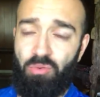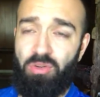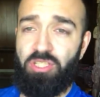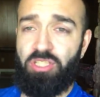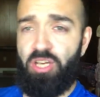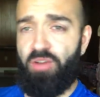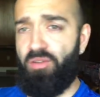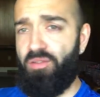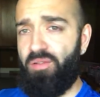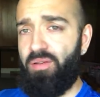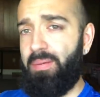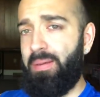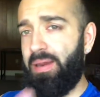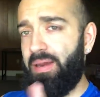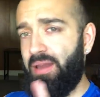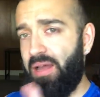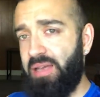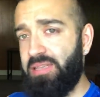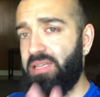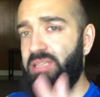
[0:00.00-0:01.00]
What
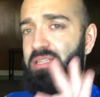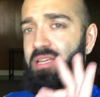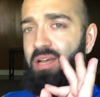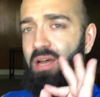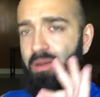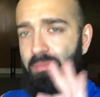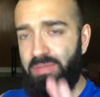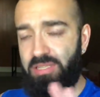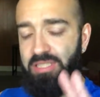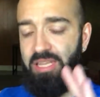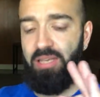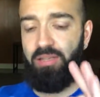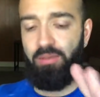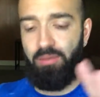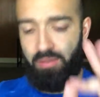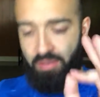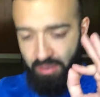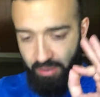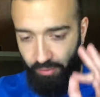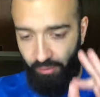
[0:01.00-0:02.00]
Serenadian does is
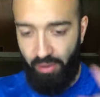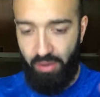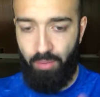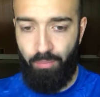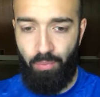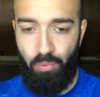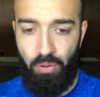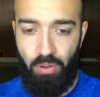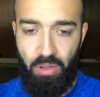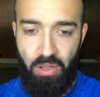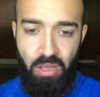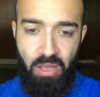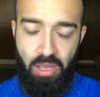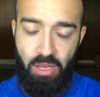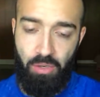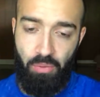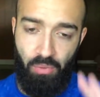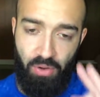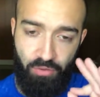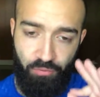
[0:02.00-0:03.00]
unmistakably incredible.
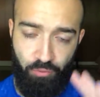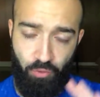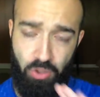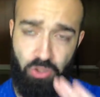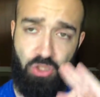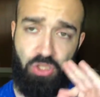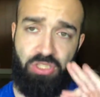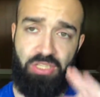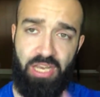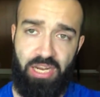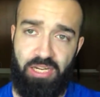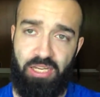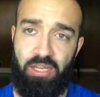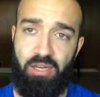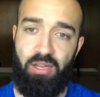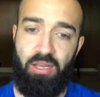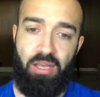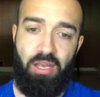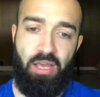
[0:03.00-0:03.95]
Going first or second.